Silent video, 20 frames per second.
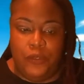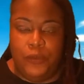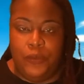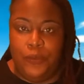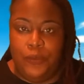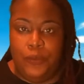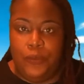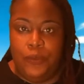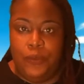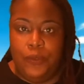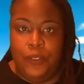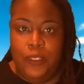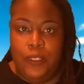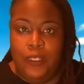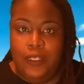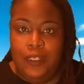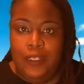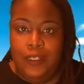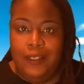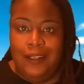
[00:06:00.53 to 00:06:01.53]
to
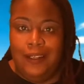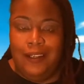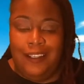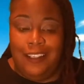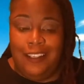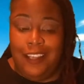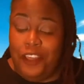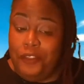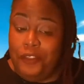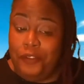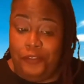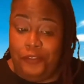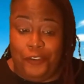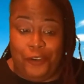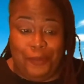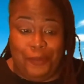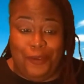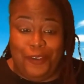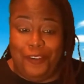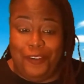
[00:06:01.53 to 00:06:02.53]
another
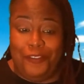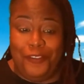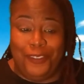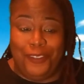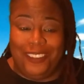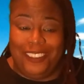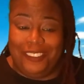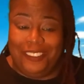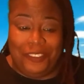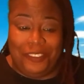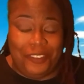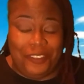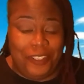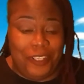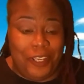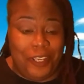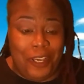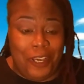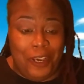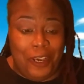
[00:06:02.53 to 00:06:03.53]
room full of
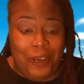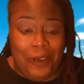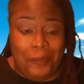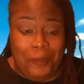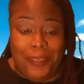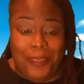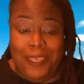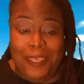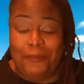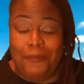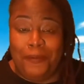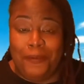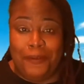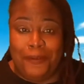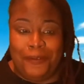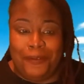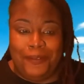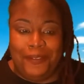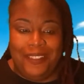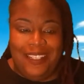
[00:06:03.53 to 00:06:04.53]

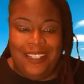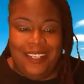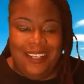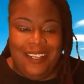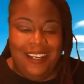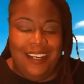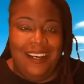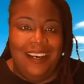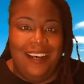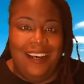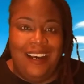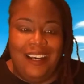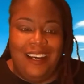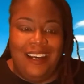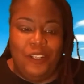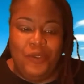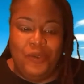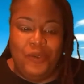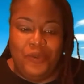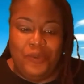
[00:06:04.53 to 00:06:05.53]
people
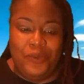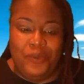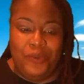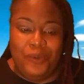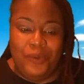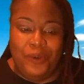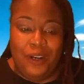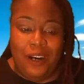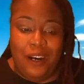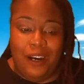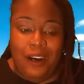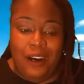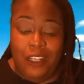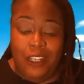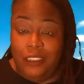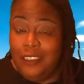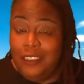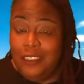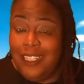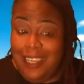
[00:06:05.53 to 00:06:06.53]
who
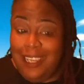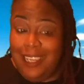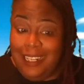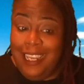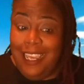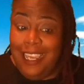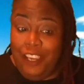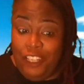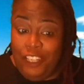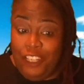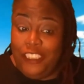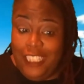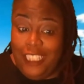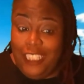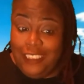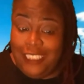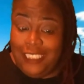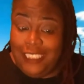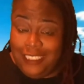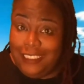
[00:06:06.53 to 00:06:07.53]
are looking, and they are
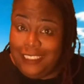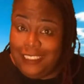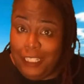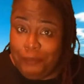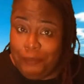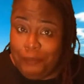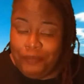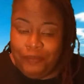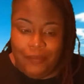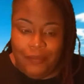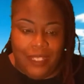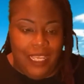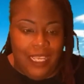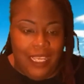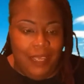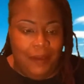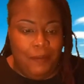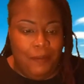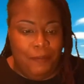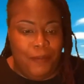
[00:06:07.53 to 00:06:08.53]
judging some,
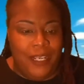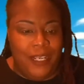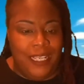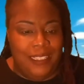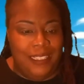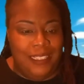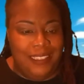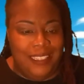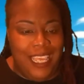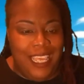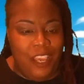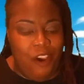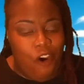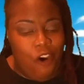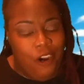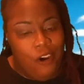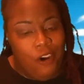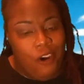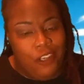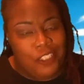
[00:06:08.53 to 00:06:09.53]
but they
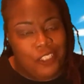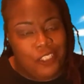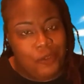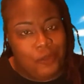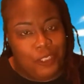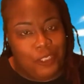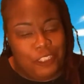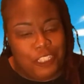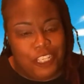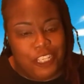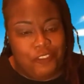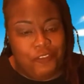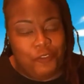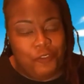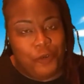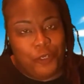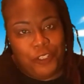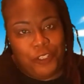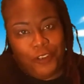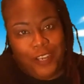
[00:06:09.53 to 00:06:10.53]
are also looking
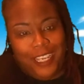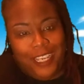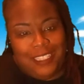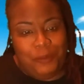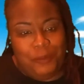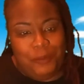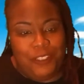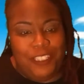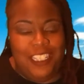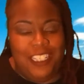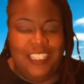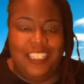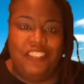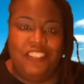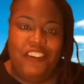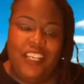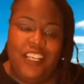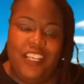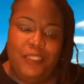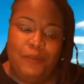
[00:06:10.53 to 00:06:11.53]
for your expertise
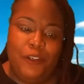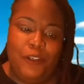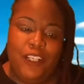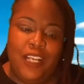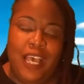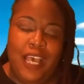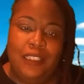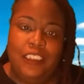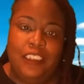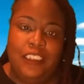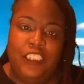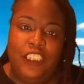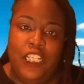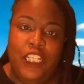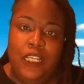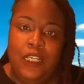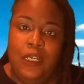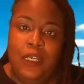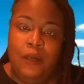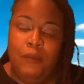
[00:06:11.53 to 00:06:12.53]
and your expert knowledge.
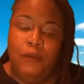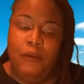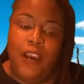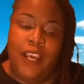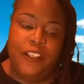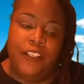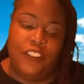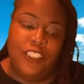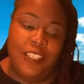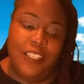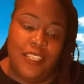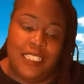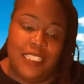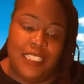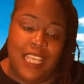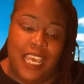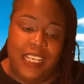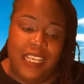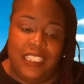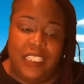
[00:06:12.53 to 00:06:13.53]
Prior to
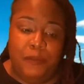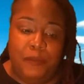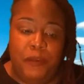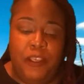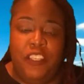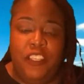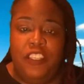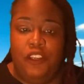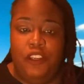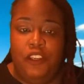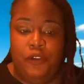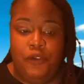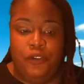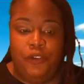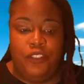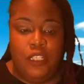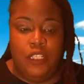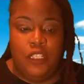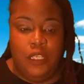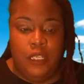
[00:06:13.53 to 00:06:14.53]
this, I had spent
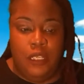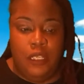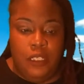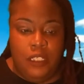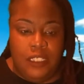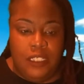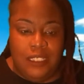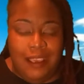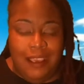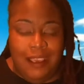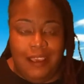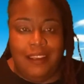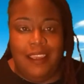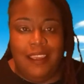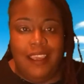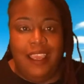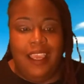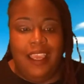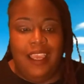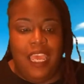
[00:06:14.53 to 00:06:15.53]
years
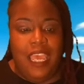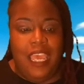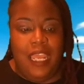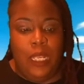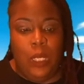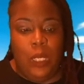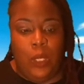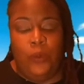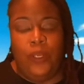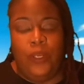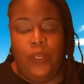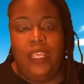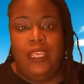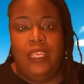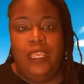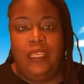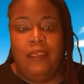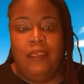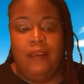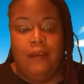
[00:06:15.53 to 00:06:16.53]
studying and
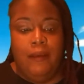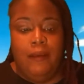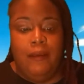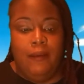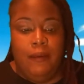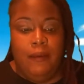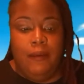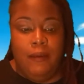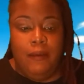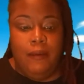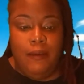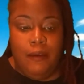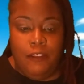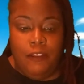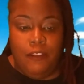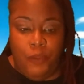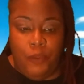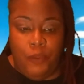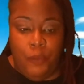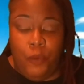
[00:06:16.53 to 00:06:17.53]
learning
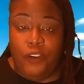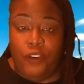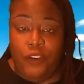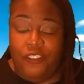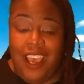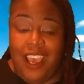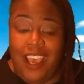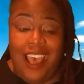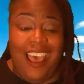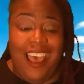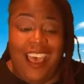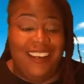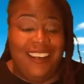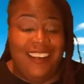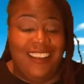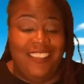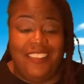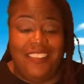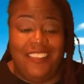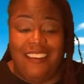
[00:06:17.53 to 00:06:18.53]
the Word of
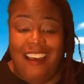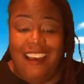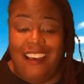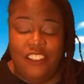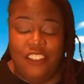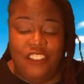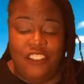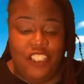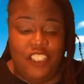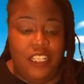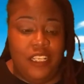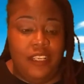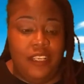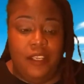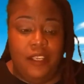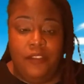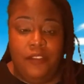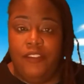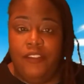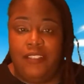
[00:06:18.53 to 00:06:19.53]
God,
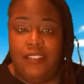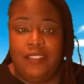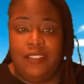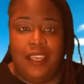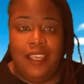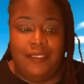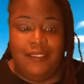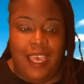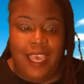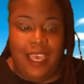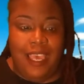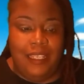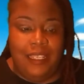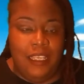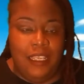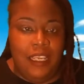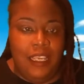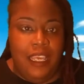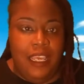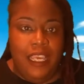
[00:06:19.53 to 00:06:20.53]
theology, things like that.
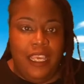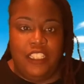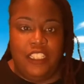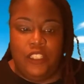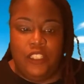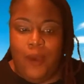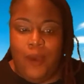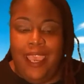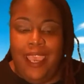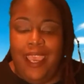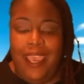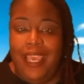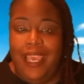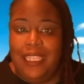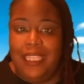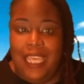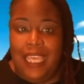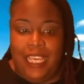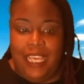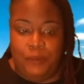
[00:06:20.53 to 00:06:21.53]
And so I
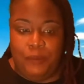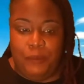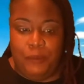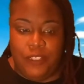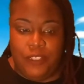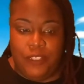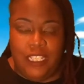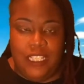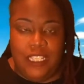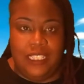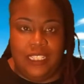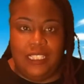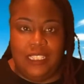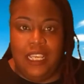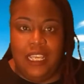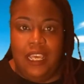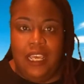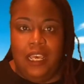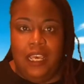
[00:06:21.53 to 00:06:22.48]
had the expertise.